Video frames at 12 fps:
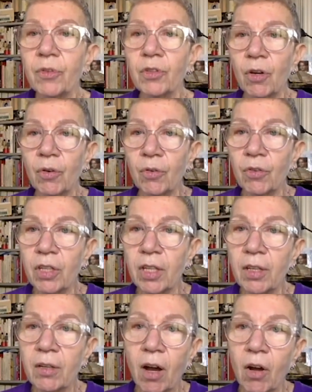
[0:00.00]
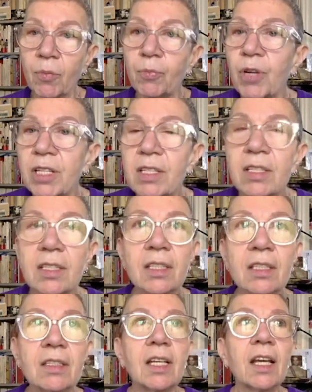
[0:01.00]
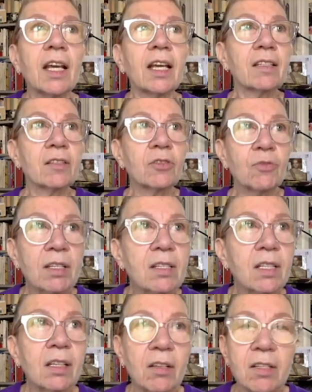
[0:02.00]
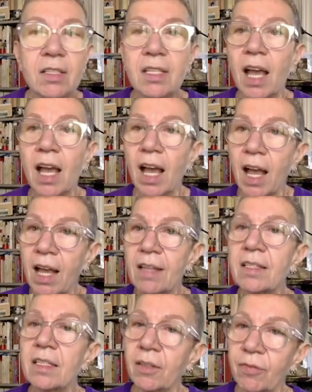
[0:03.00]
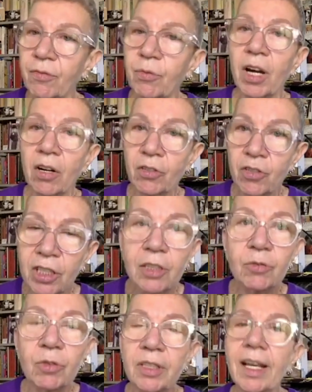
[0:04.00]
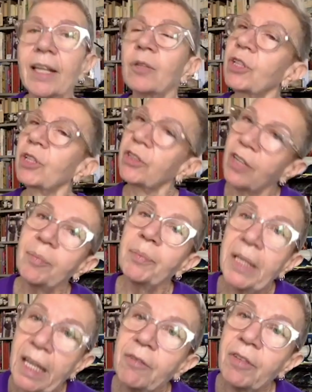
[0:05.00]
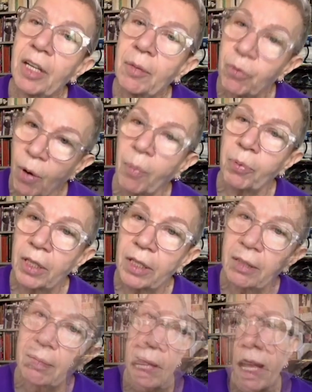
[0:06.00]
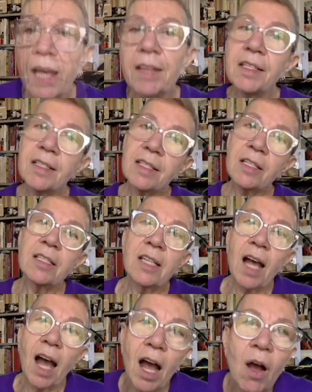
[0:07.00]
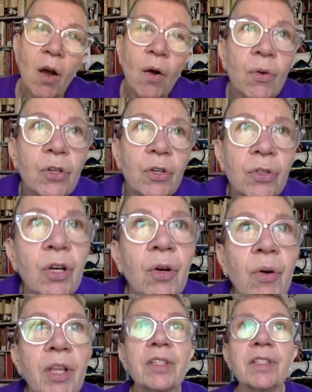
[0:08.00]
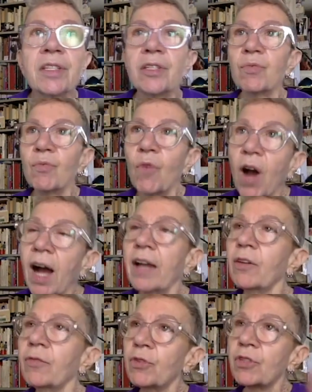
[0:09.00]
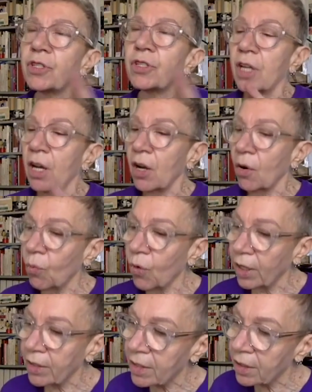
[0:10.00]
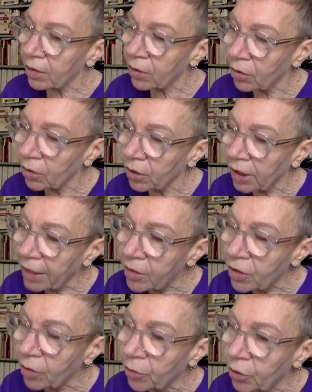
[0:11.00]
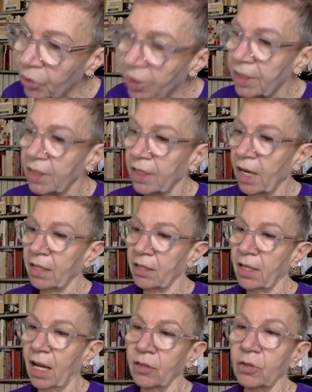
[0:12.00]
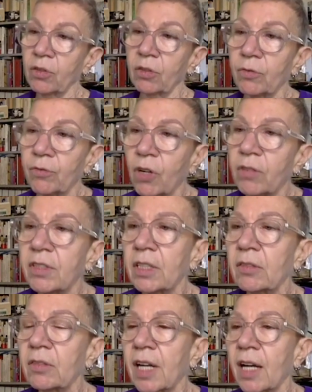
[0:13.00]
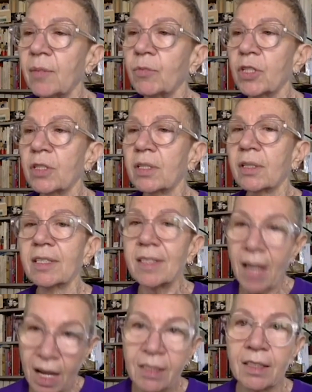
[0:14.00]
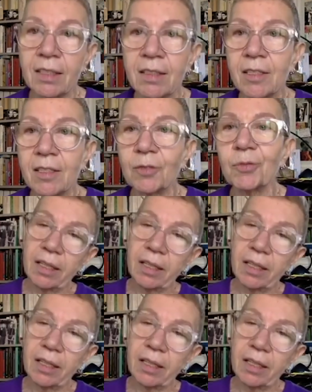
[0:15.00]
You know, our president is addressing us as if we are children and we are not behaving properly. And this is how, you know, and this is why, of course, what the AIDS community has had to confront at the time was silence.